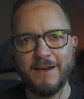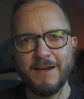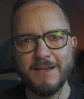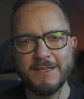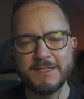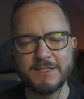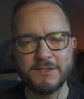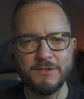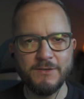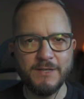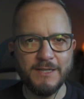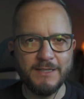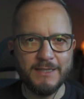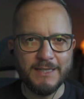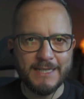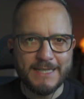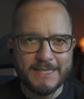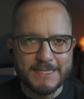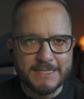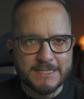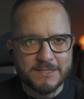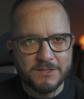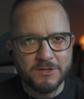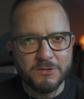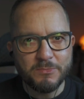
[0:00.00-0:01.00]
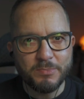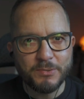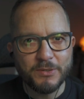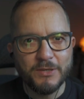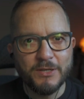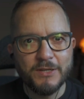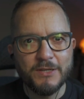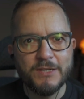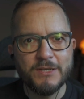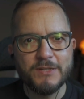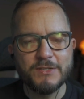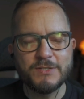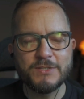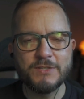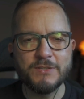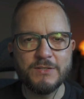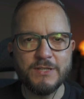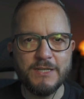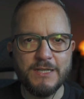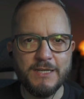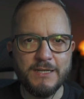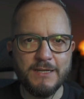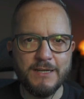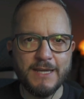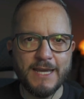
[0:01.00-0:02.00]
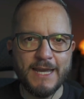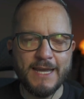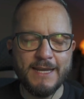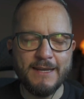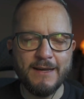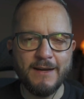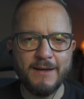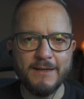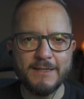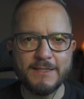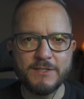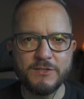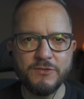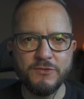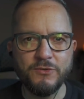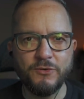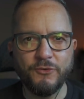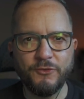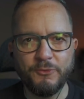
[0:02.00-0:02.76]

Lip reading: So it links up to the AI tools,